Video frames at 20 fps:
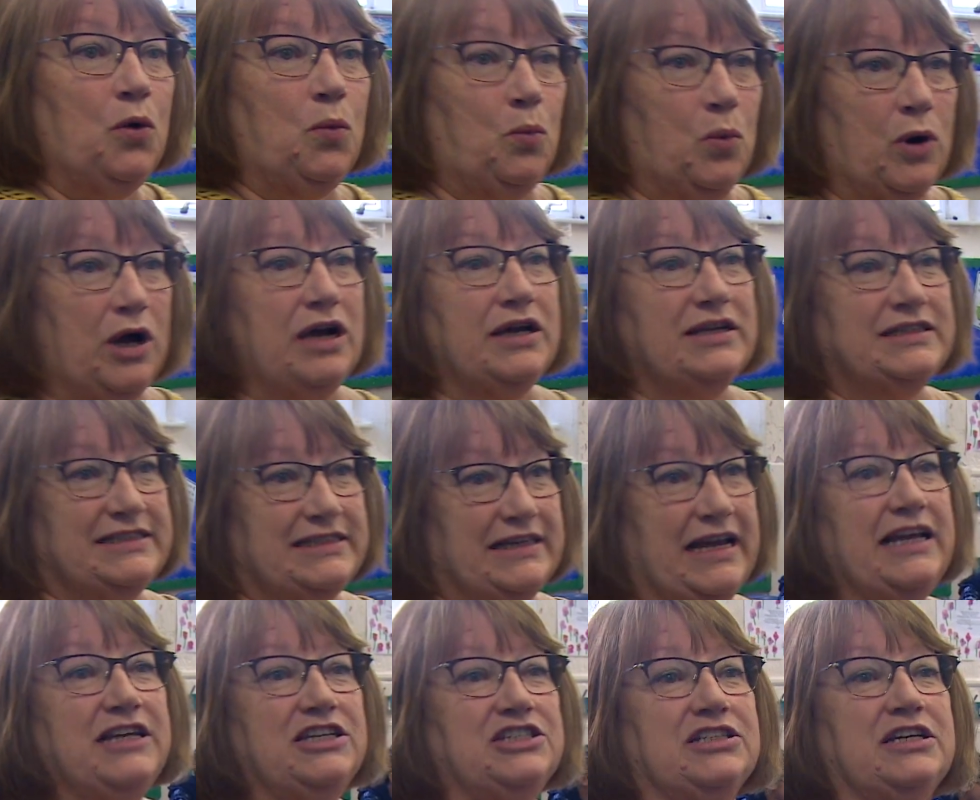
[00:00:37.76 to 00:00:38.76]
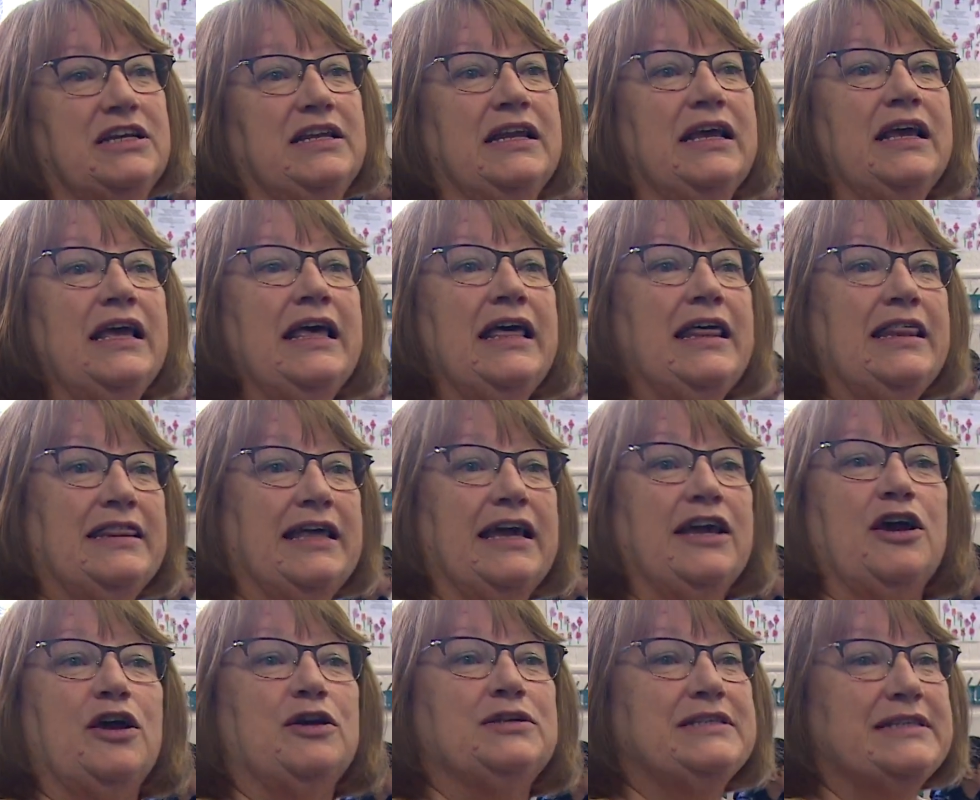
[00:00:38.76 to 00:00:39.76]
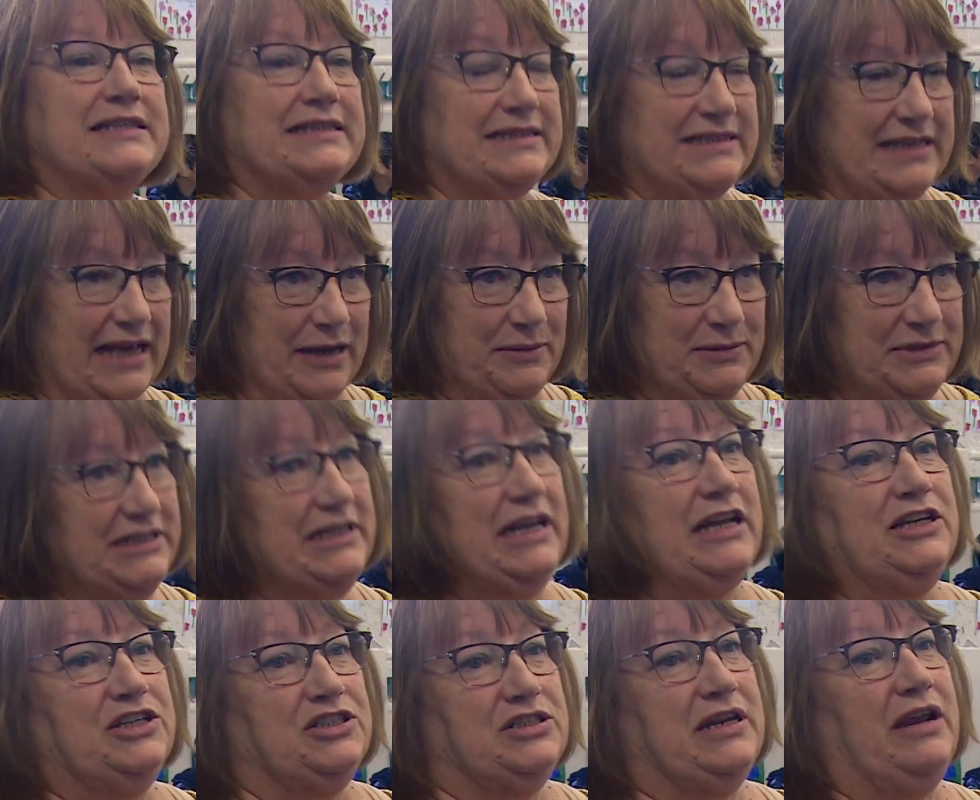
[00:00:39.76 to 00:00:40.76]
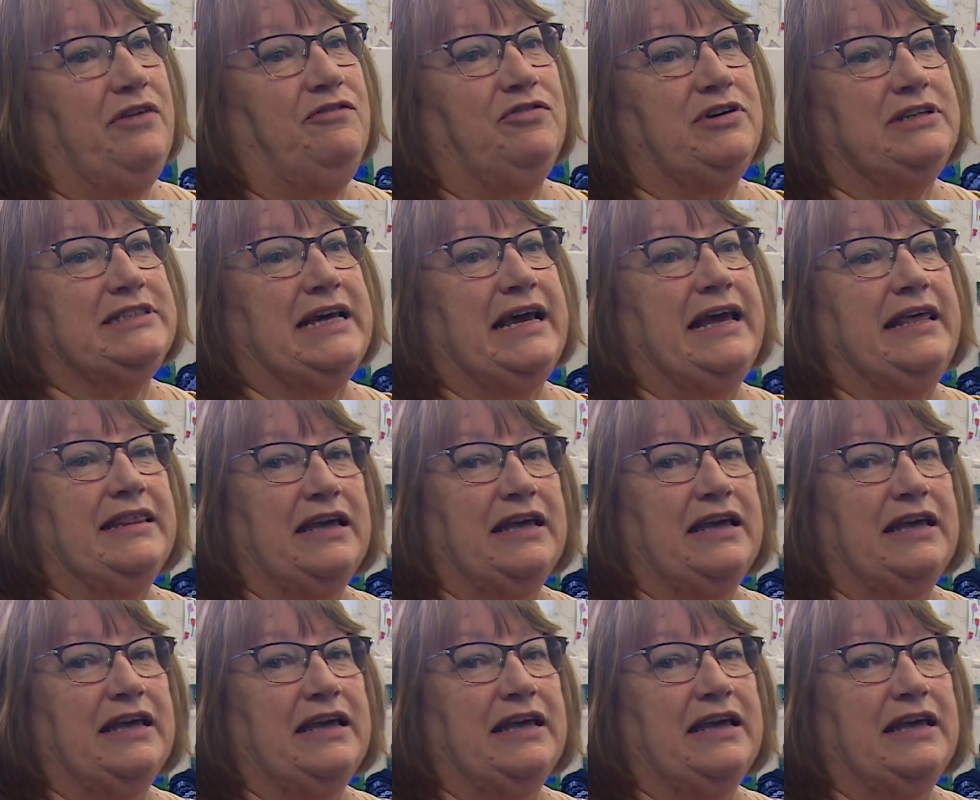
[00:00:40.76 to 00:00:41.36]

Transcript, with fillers: workstation. They go to the same station every day.